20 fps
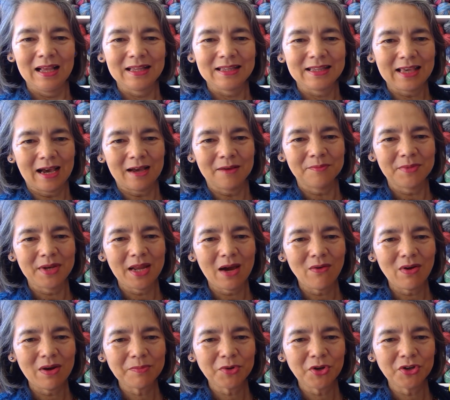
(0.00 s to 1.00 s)
yeah,
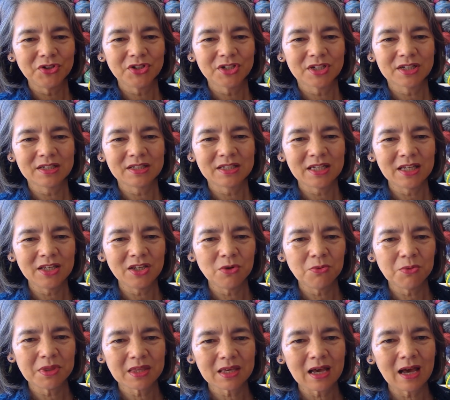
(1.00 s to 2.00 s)
now I'm going to continue
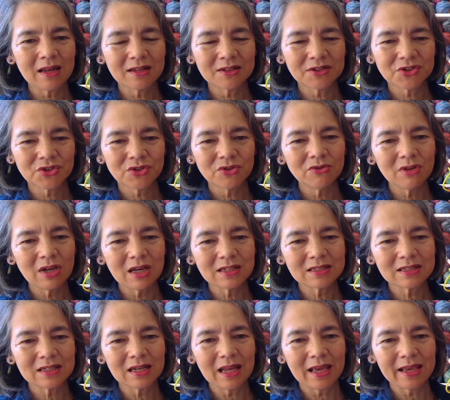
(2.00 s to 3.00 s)
with color two
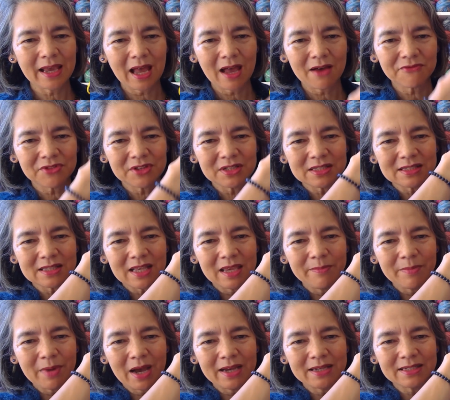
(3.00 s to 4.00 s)
until I have the
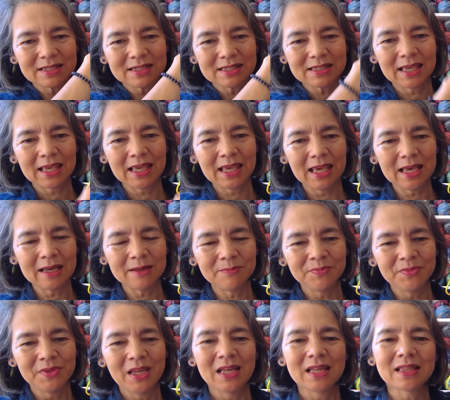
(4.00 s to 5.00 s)
same height as here.
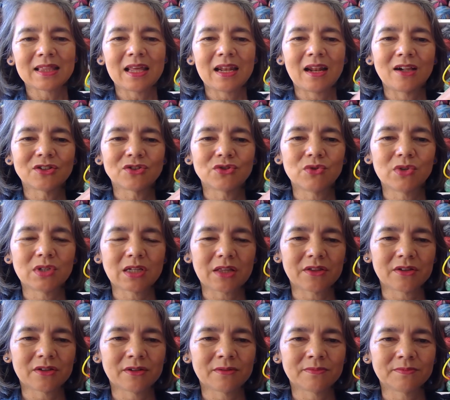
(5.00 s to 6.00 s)
Then I'll do
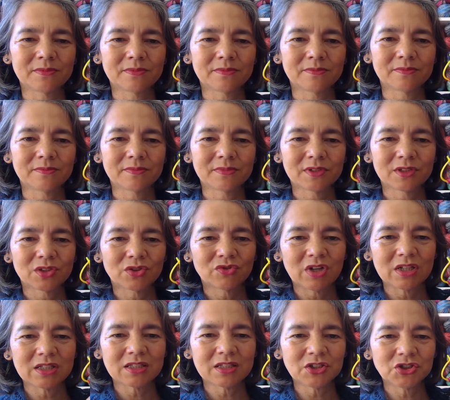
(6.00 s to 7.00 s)
another
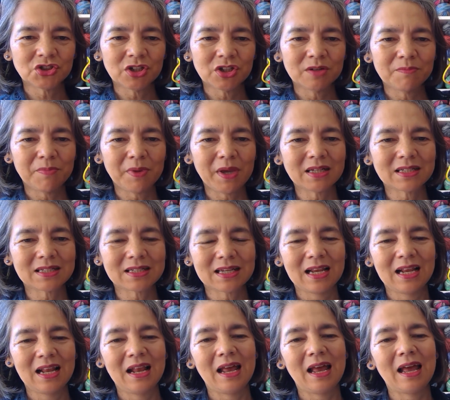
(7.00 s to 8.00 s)
transition bit,
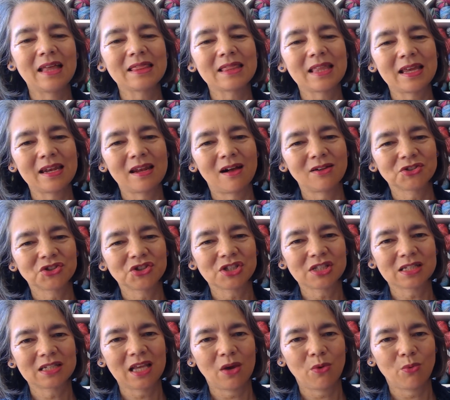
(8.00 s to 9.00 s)
and then I'll
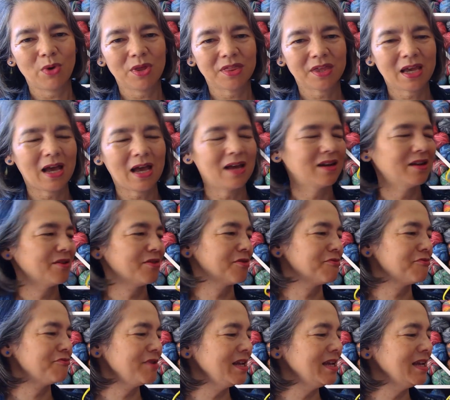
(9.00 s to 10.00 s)
just knit with color
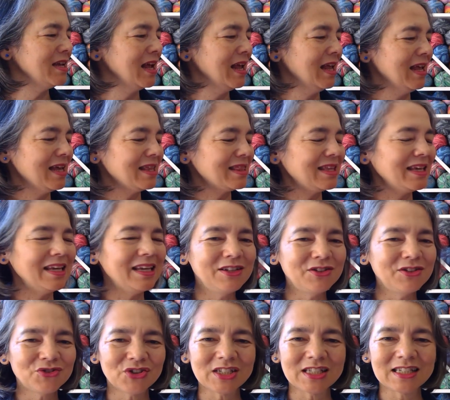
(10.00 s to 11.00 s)
three. The
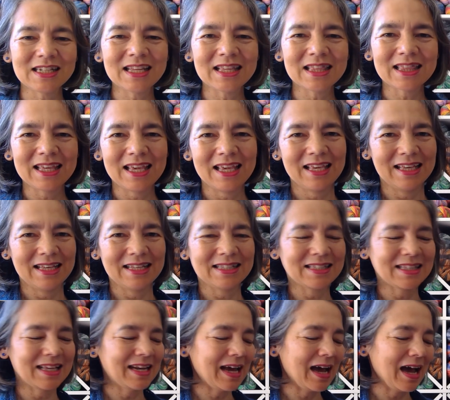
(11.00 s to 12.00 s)
interesting thing is
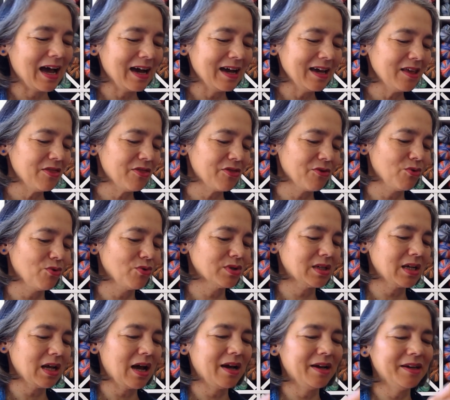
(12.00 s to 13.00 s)
that I
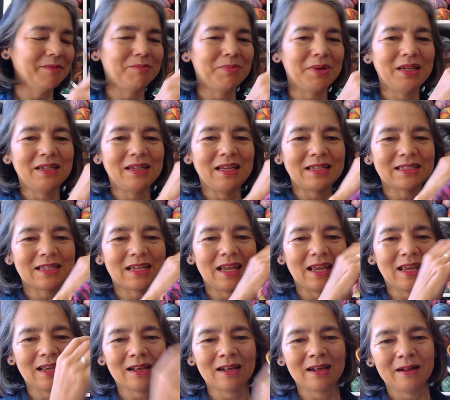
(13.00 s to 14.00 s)
thought I'd be
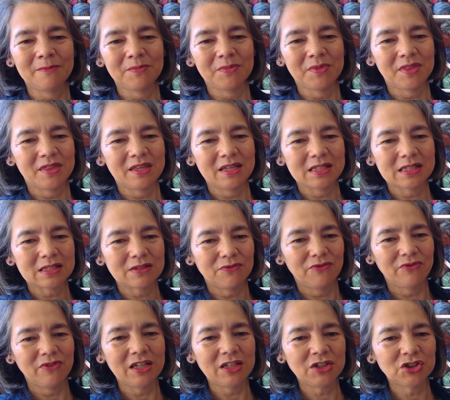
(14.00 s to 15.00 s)
knitting this
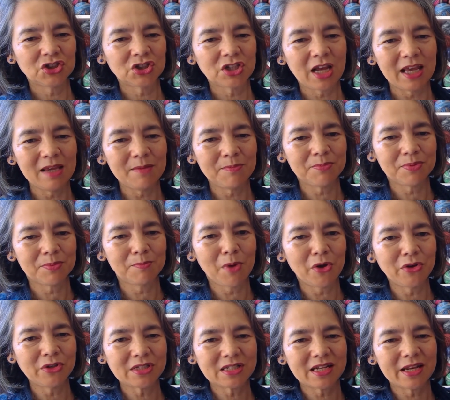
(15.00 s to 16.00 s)
V shape
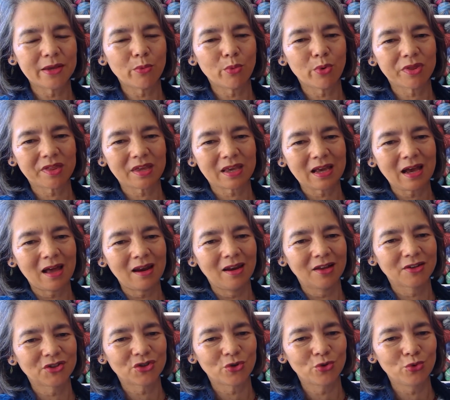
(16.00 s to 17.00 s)
mostly with the color
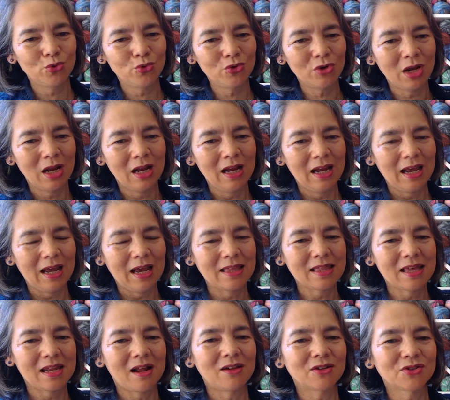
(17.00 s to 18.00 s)
two,
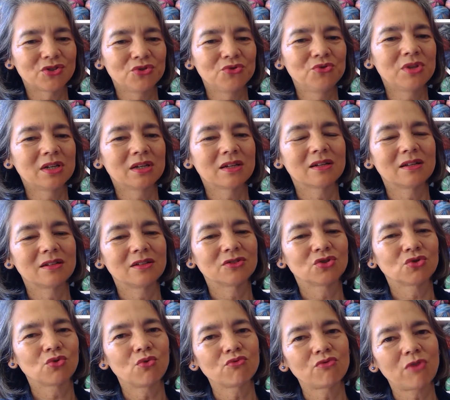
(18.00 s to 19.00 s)
and then I'll do the
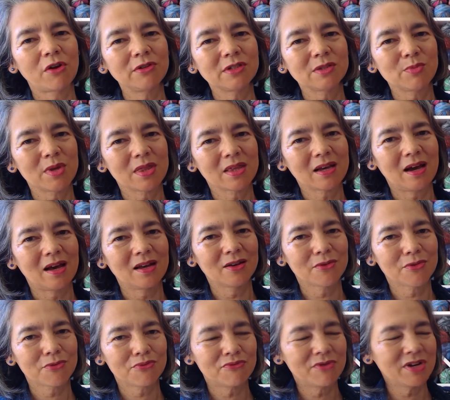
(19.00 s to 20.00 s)
short rows with
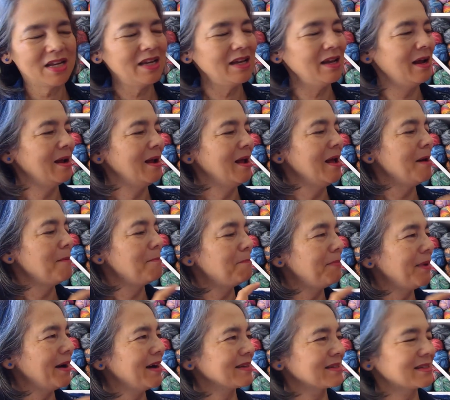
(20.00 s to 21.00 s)
color three.
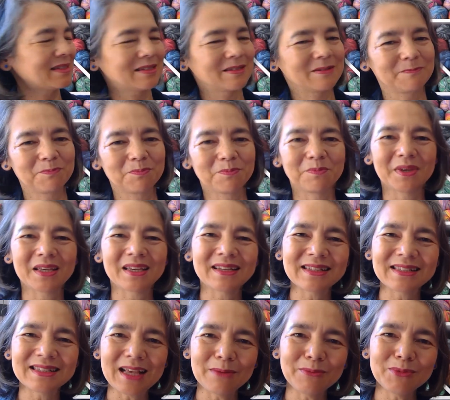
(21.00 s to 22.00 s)
But
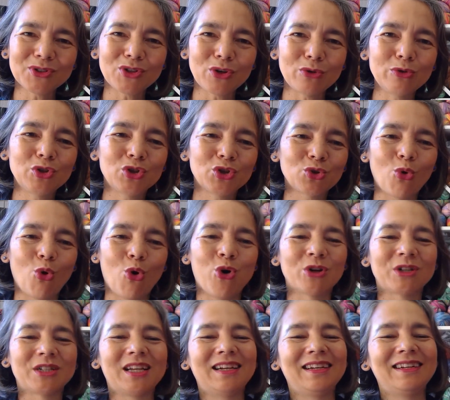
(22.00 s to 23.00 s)
because I'm so
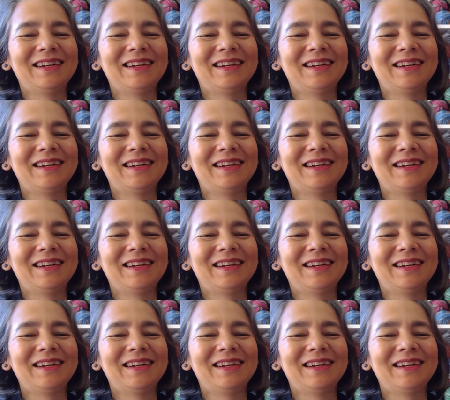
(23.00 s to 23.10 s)
short,